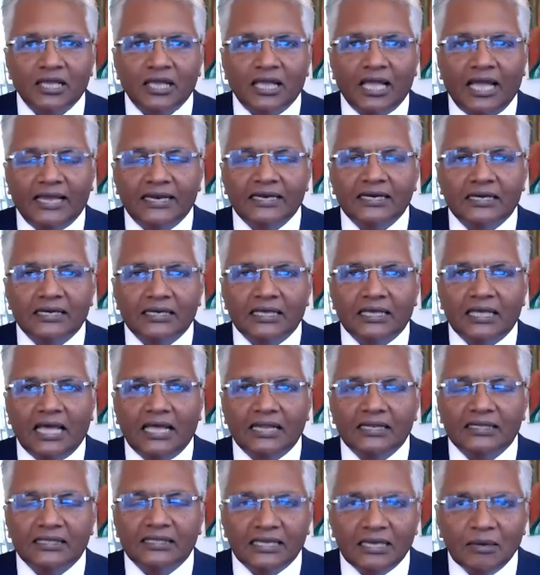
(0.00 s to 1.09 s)
And,
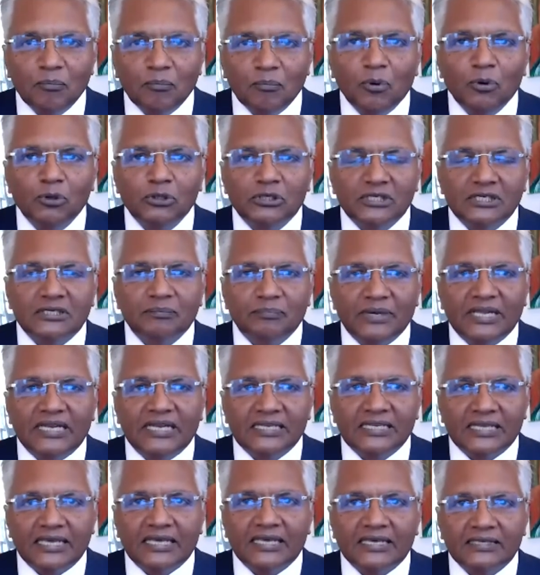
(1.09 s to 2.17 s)
and the important
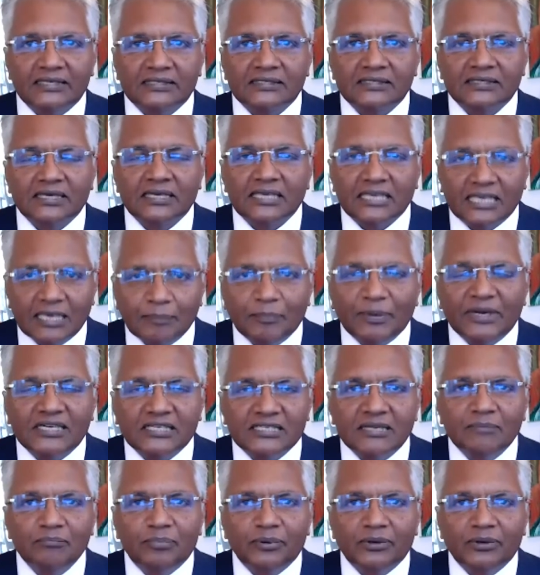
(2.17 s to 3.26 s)
bit is keep it
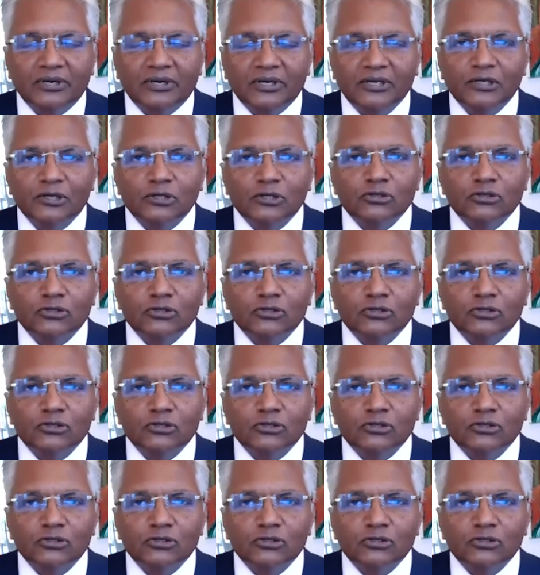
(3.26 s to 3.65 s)
simple.